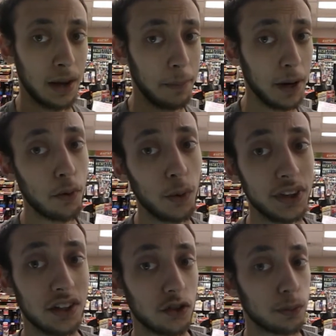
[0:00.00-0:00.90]
People
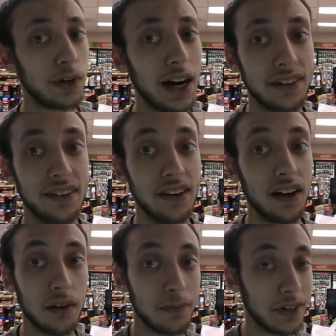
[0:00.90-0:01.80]
with dyspraxia,
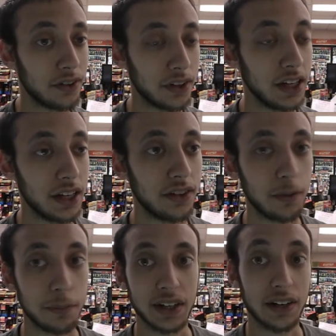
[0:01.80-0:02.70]
obviously, that's
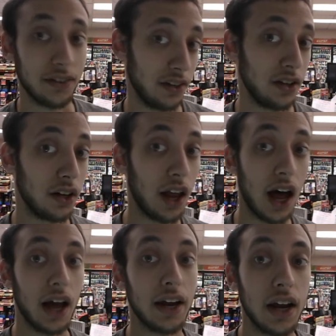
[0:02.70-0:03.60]
something I see a
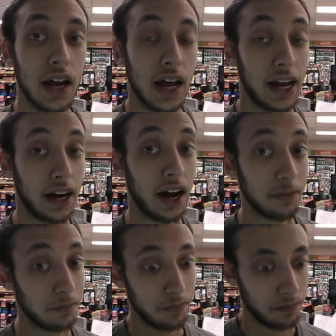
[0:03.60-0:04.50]
lot, and
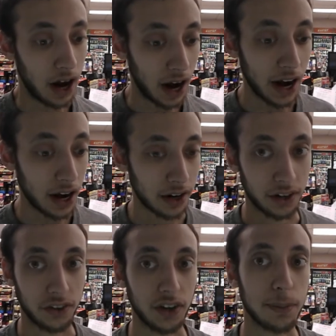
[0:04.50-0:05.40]
I
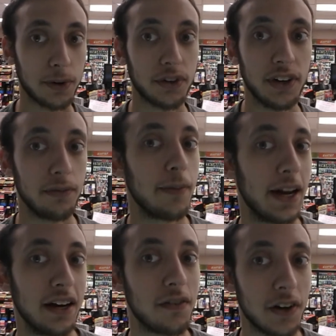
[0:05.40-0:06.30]
honestly perceive
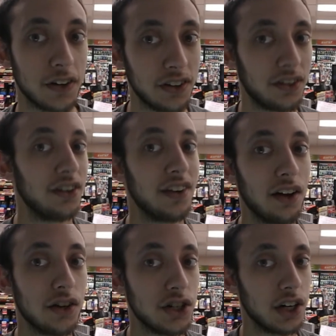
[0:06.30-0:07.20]
many of us as
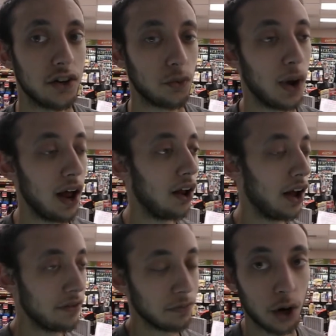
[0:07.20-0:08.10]
intelligent as
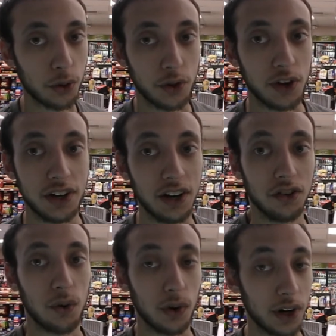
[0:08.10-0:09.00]
well. I go through the
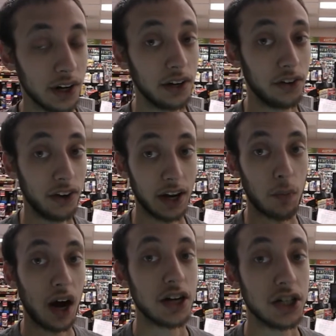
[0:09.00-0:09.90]
Discord, and it's
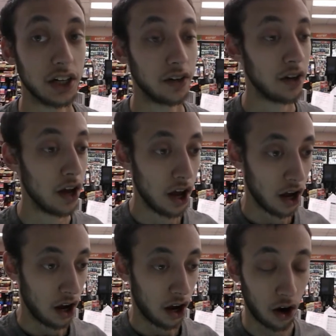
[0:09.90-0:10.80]
like watching
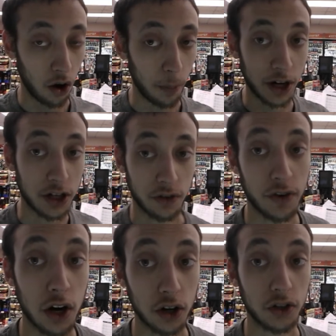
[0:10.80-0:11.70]
a whole bunch
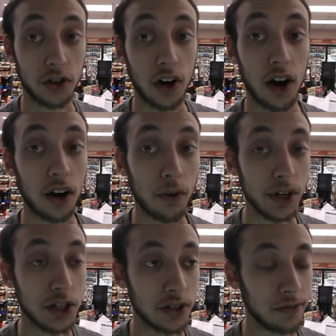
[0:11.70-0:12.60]
of nerds talk,
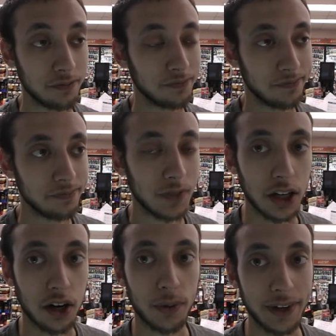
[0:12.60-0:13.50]
which,
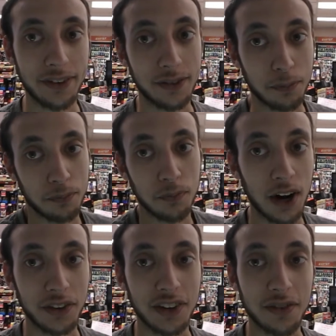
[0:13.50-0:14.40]
you know, is
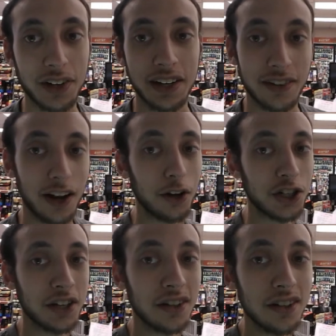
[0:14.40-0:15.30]
relatively
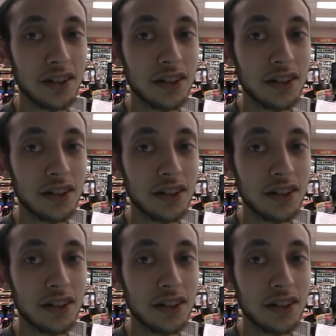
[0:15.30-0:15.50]
intelligent.